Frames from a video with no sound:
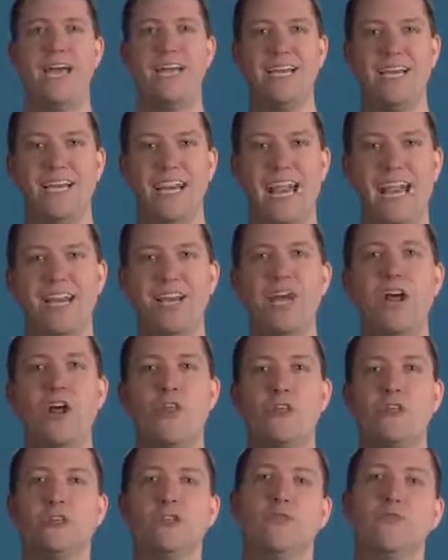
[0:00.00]
And again,
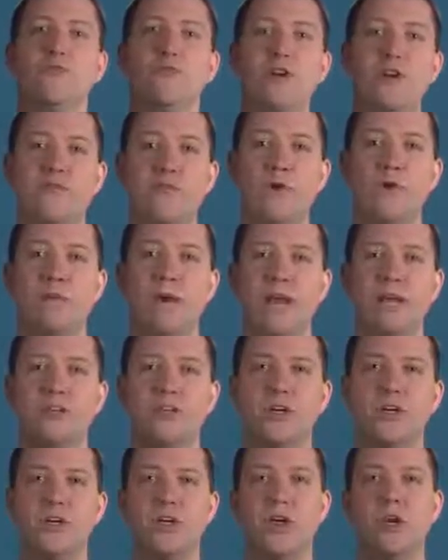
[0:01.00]
there's a free-form
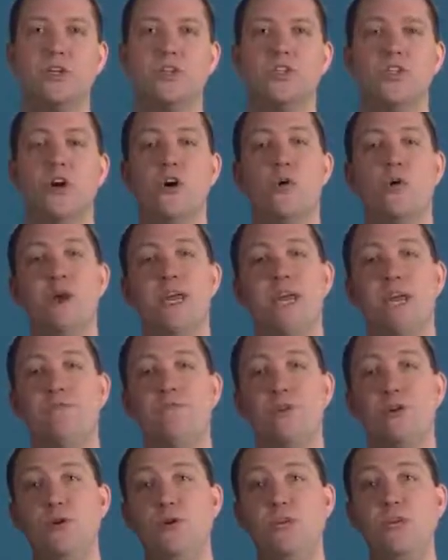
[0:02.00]
answer. So
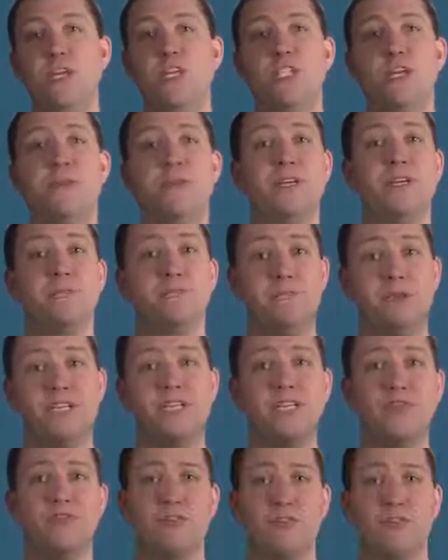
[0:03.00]
if you think something's
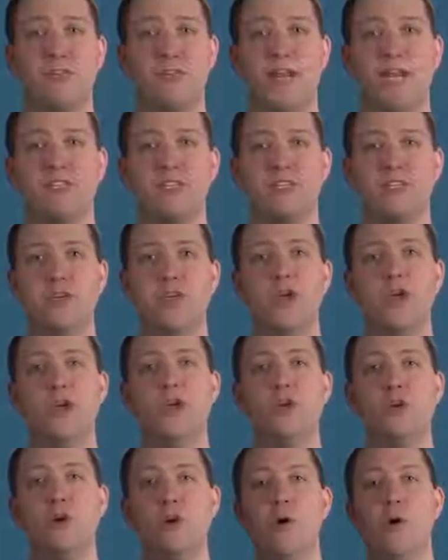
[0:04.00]
missing from the lesson,
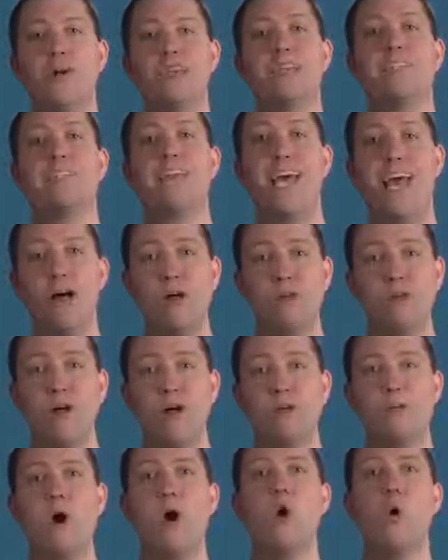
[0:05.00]
you're going to tell
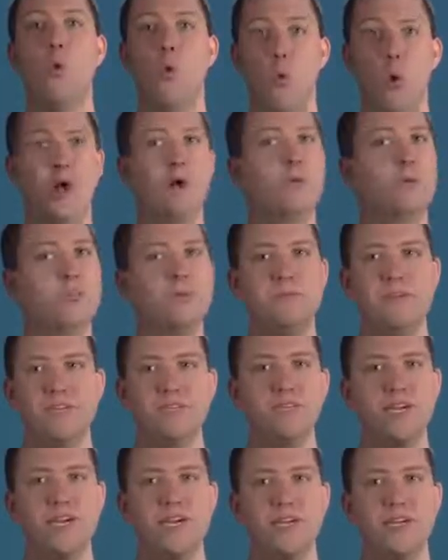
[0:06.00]
them what was
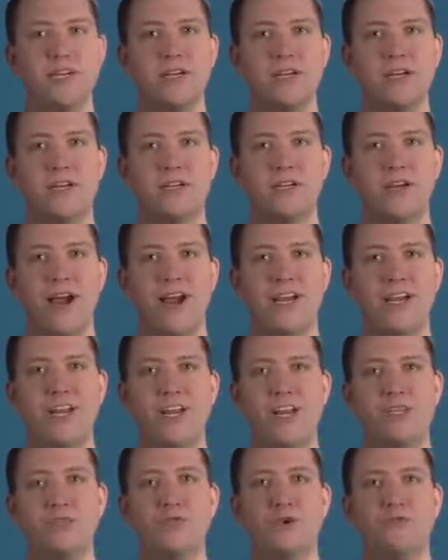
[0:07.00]
missing, right?
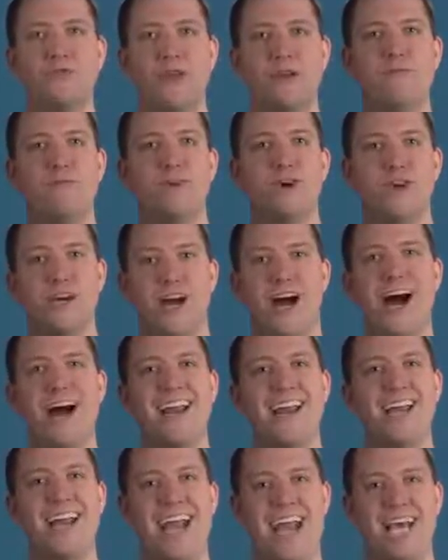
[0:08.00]
So if they
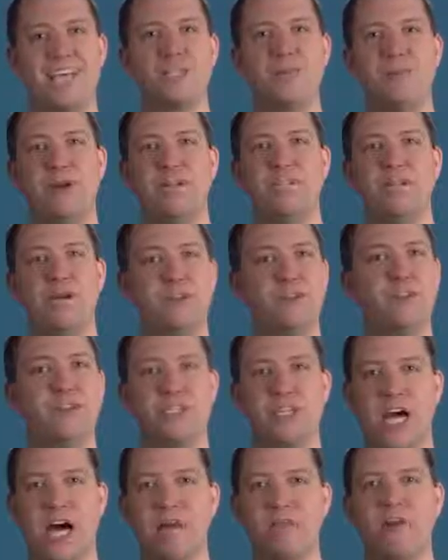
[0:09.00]
forgot an aspect of the
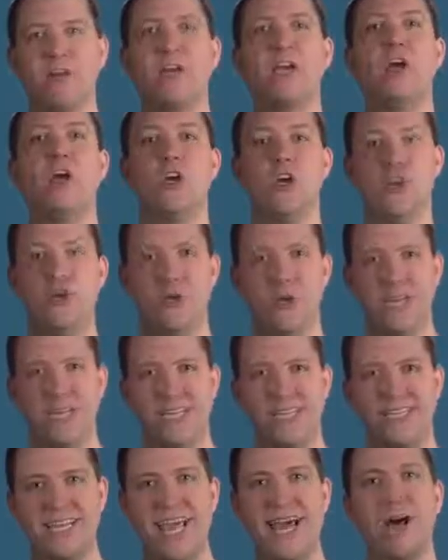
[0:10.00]
topic, you
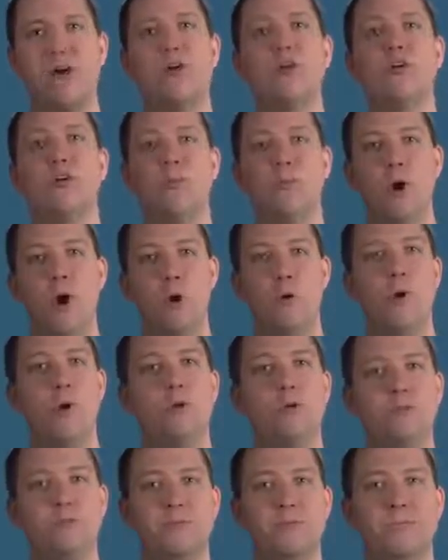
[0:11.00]
can tell them what
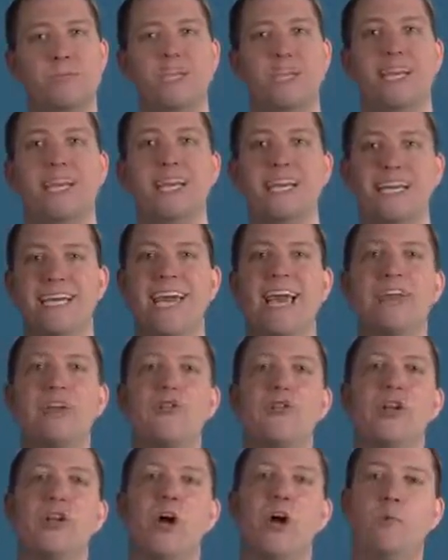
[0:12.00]
was missing. And again,
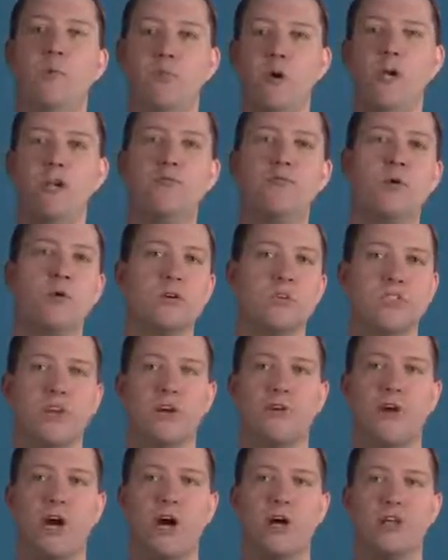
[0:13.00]
you can help reinforce
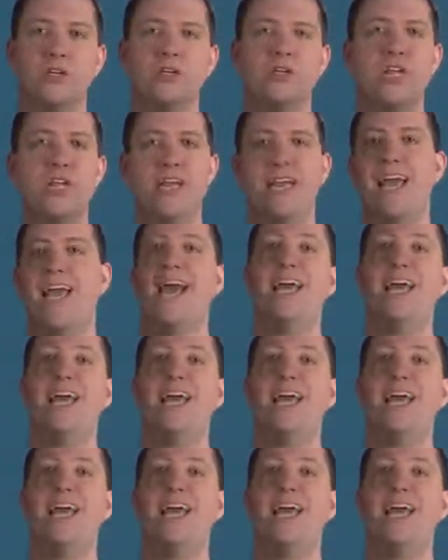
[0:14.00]
their knowledge.